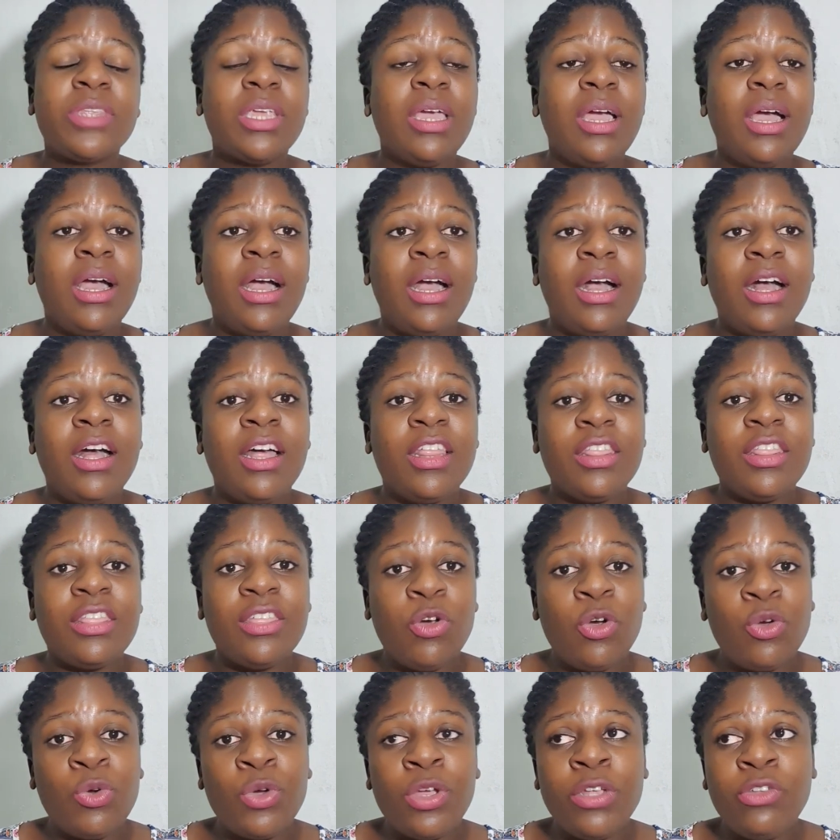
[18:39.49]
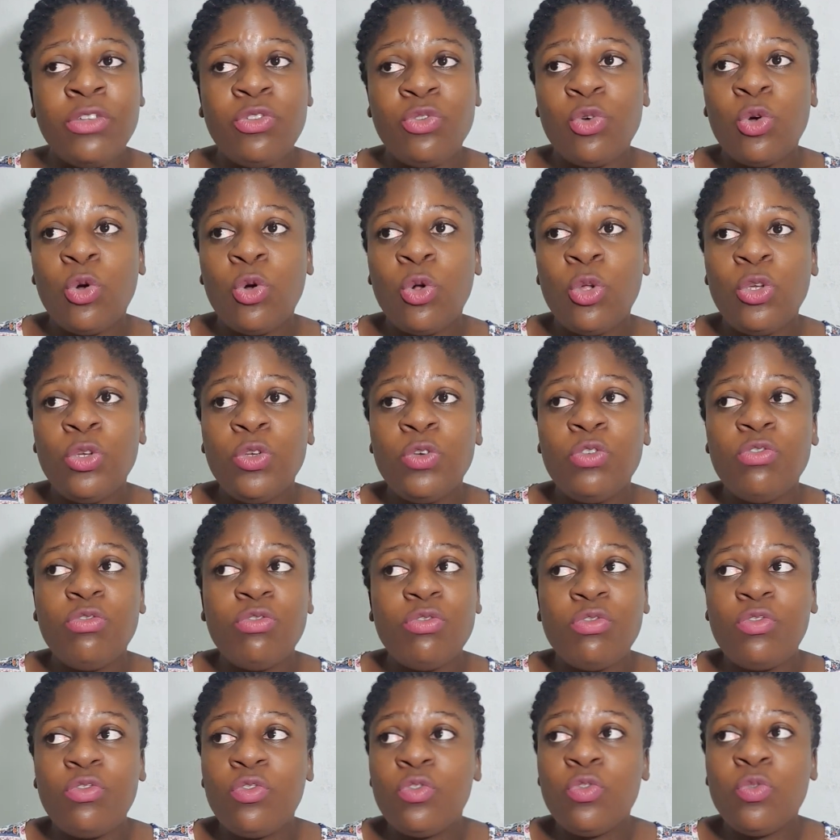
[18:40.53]
They were going to call
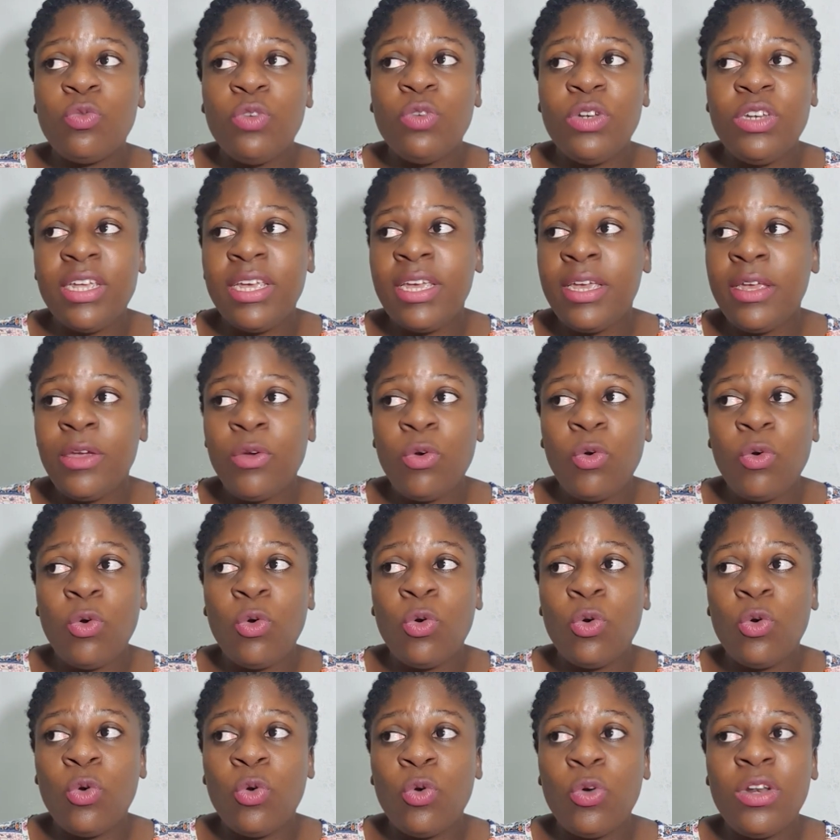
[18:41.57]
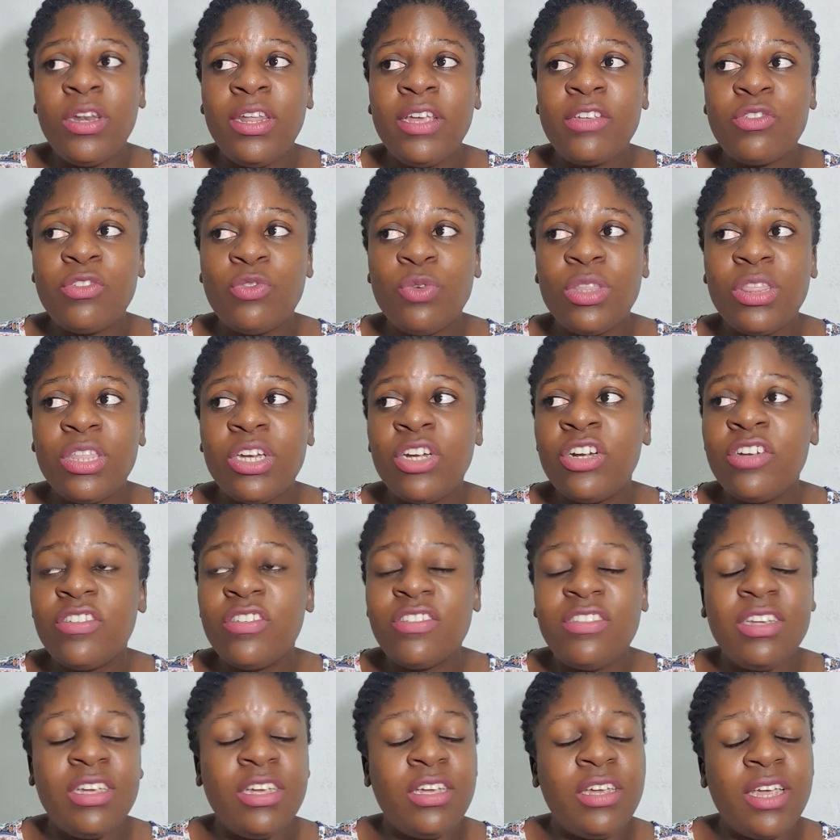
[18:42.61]
you today or next week,
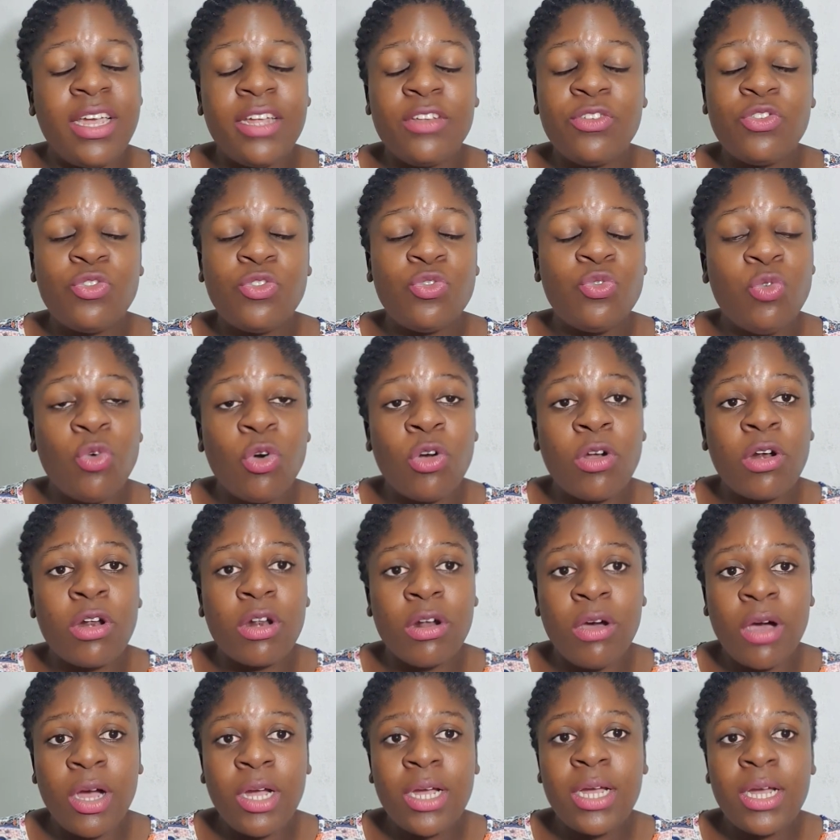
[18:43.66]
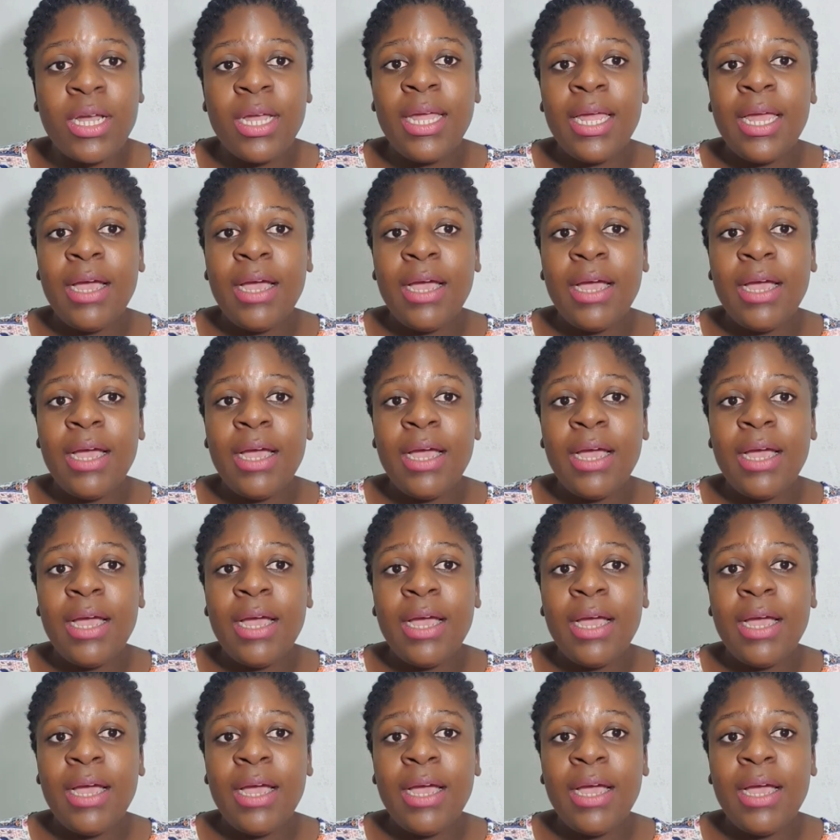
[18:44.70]
Thursday at 2 o'clock.